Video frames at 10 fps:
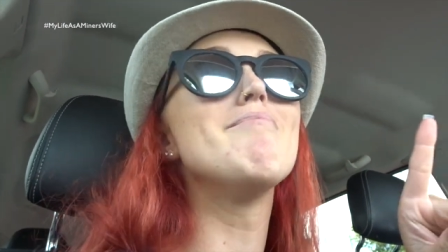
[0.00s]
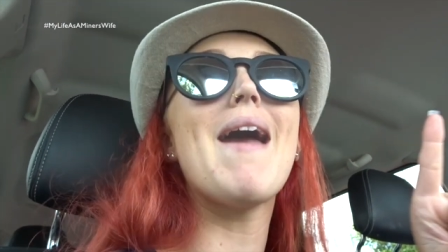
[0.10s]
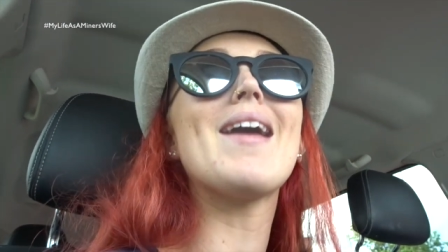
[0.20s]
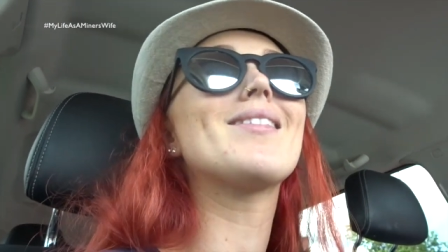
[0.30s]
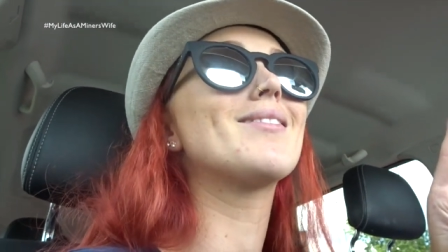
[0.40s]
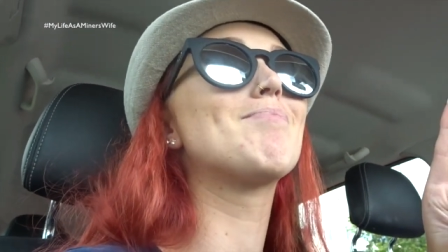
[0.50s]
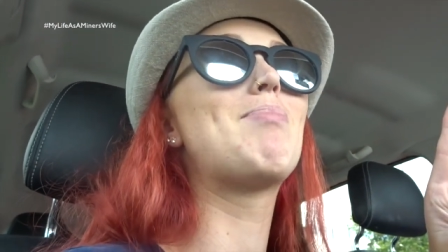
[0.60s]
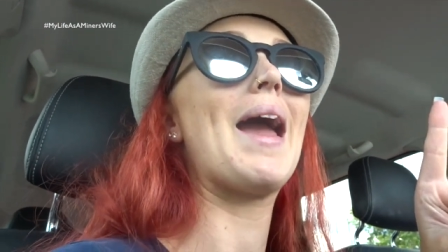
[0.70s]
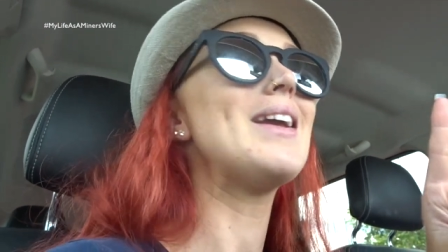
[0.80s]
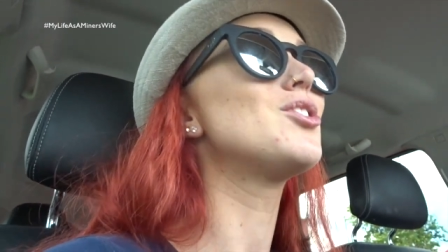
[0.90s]
matte
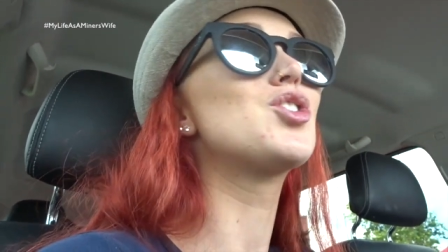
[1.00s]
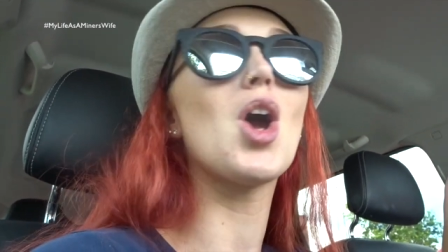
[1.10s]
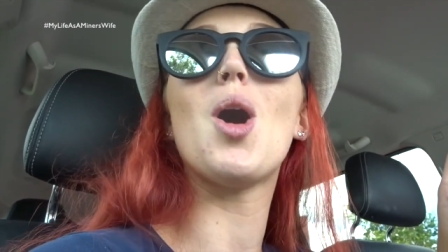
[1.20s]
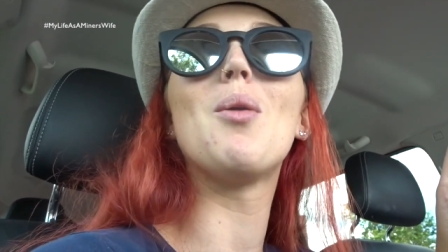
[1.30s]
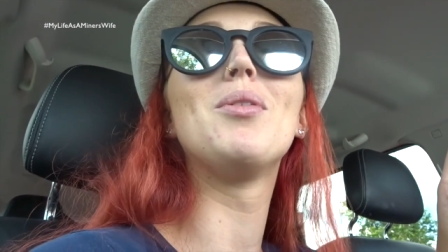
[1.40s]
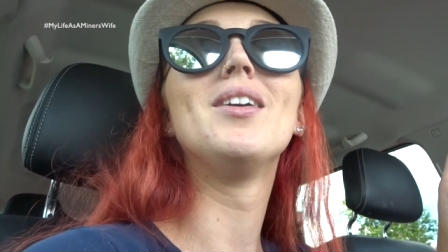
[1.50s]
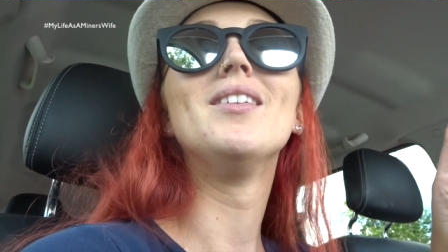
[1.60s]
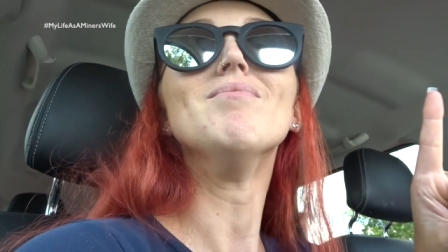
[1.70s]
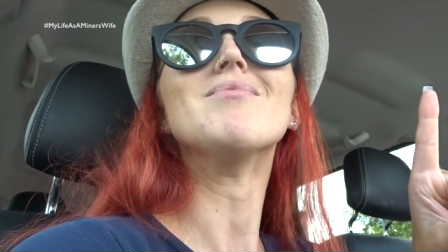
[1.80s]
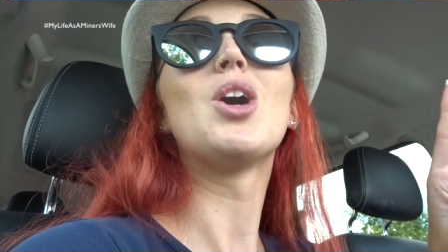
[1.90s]
paint job
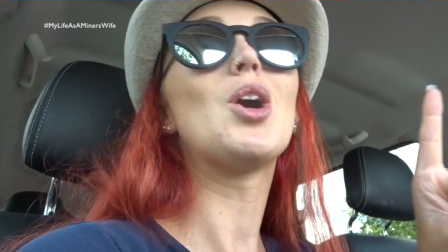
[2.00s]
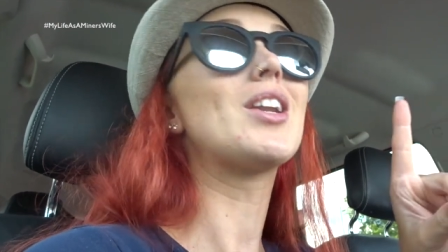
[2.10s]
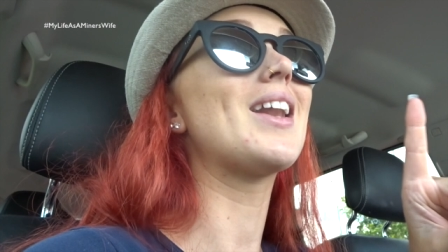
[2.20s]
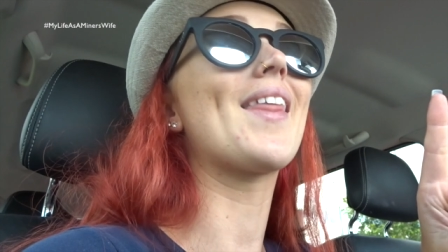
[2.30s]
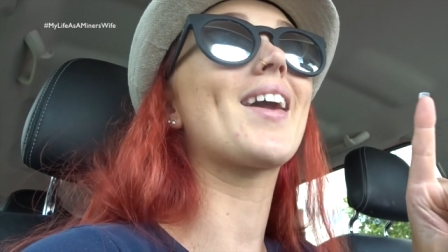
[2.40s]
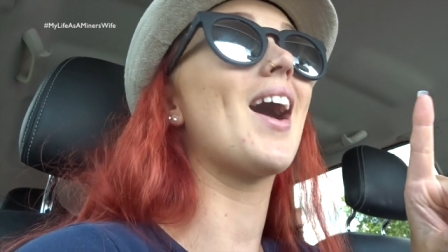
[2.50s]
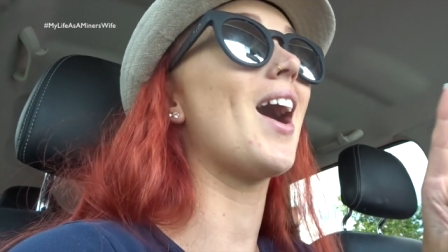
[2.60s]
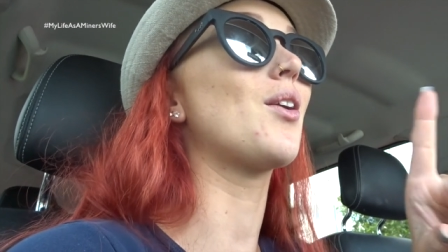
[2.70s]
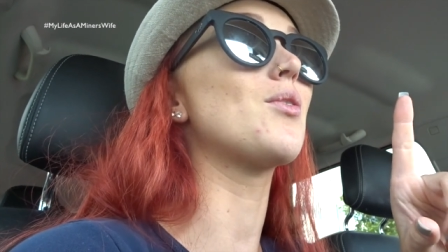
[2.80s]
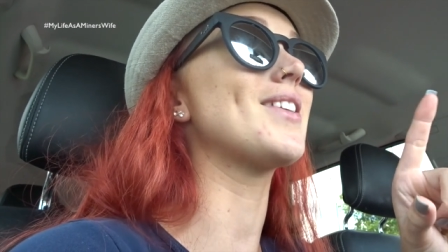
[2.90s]
on another
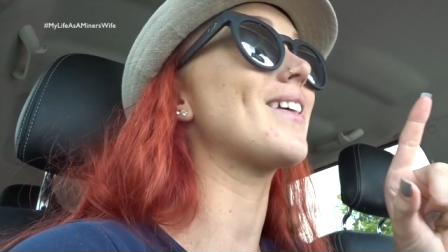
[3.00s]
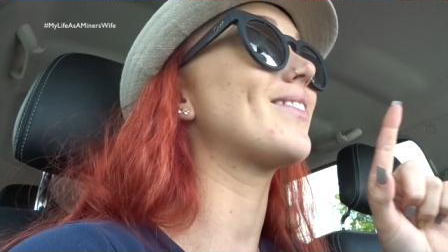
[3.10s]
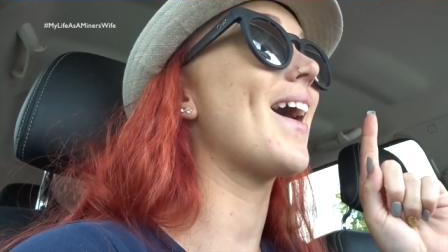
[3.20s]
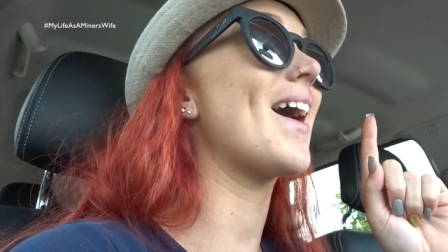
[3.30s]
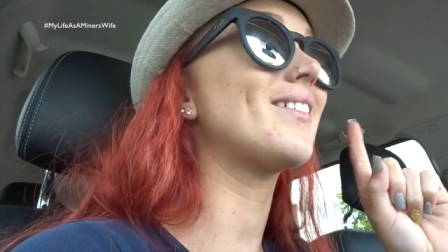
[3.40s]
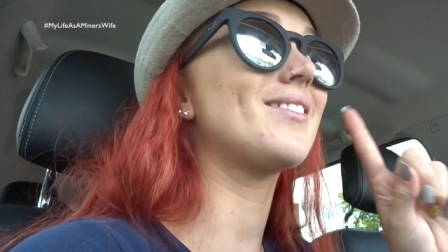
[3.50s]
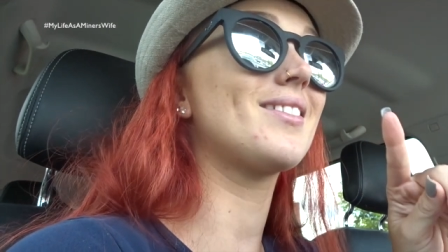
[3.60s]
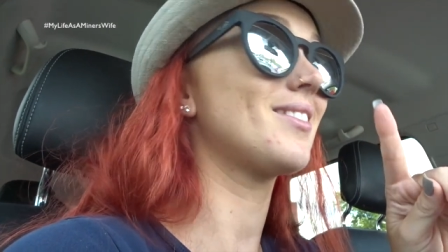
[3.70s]
car and I was like that